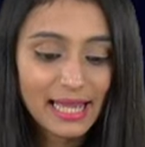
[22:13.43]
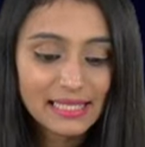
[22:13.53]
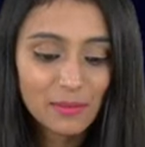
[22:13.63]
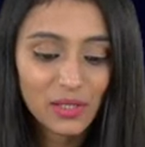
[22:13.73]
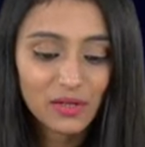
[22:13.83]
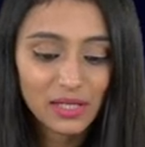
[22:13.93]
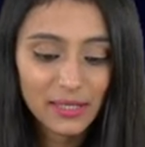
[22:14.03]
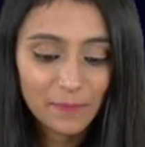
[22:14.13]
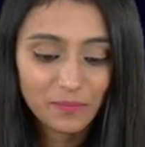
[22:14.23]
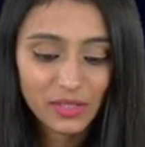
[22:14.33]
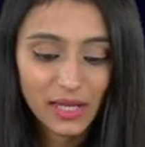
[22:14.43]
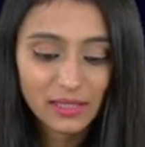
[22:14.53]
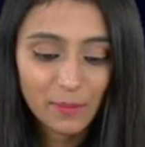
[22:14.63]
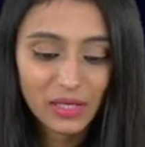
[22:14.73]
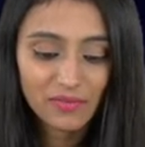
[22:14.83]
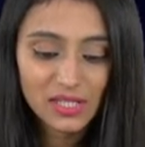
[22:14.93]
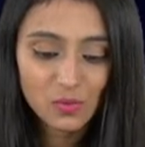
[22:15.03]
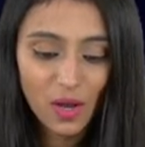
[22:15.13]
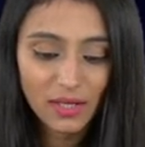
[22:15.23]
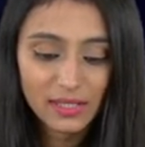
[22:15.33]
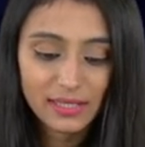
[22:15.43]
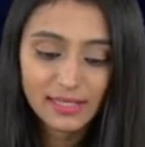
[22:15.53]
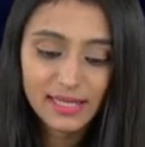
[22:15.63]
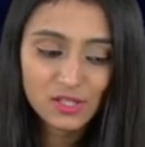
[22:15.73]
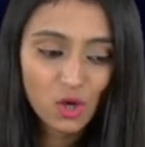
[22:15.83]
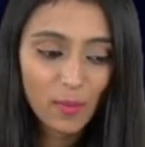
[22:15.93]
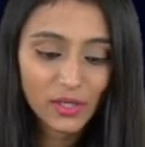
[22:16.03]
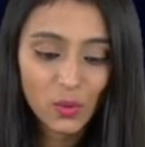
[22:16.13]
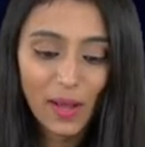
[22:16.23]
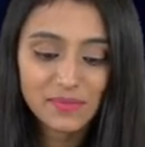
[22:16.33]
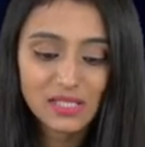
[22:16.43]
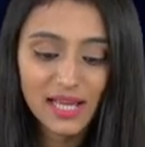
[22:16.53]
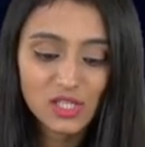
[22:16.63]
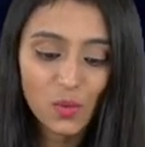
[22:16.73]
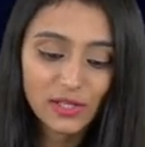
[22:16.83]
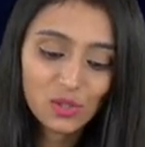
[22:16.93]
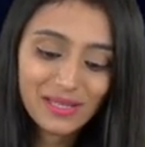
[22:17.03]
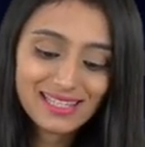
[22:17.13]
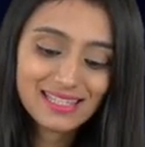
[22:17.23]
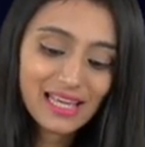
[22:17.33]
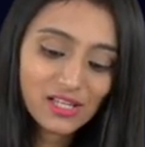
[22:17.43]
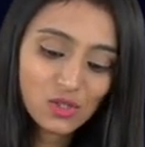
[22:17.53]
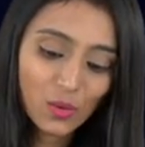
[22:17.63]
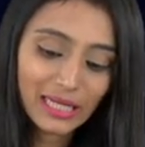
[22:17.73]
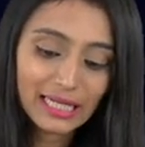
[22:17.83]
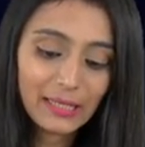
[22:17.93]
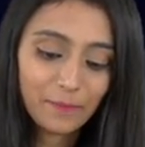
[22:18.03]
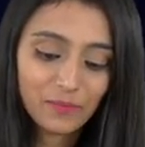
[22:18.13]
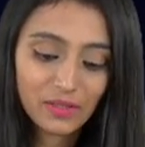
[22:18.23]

Similarly, in the previous one, it's six comma two, abscissa is going to be six only.